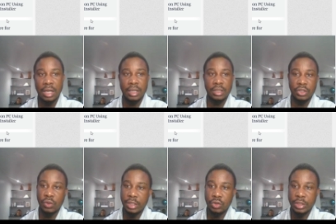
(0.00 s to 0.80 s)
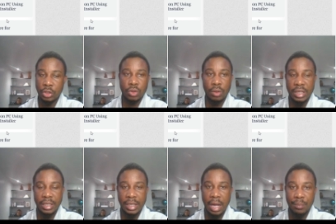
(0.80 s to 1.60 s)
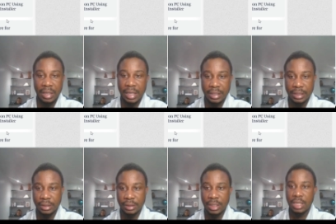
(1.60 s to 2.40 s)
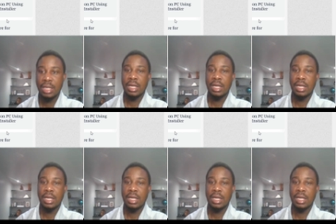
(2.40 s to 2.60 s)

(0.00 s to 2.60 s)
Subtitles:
and you don't need to install any application.